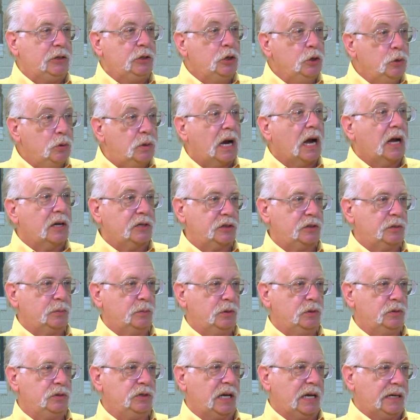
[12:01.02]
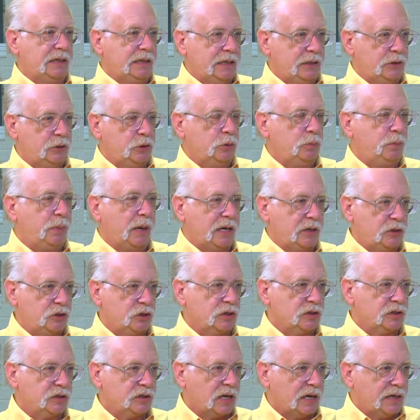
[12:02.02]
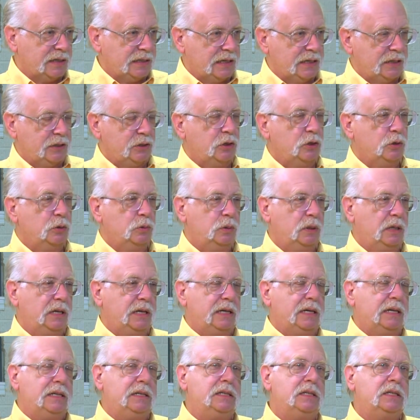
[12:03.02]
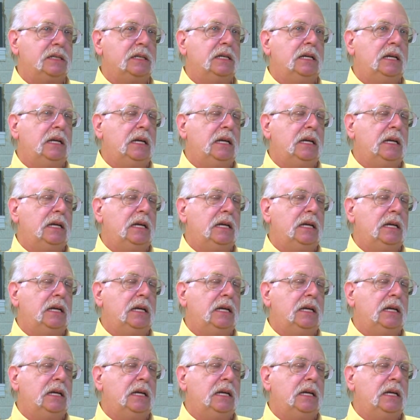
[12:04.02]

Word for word: new customers. I need new patients. I need new leads.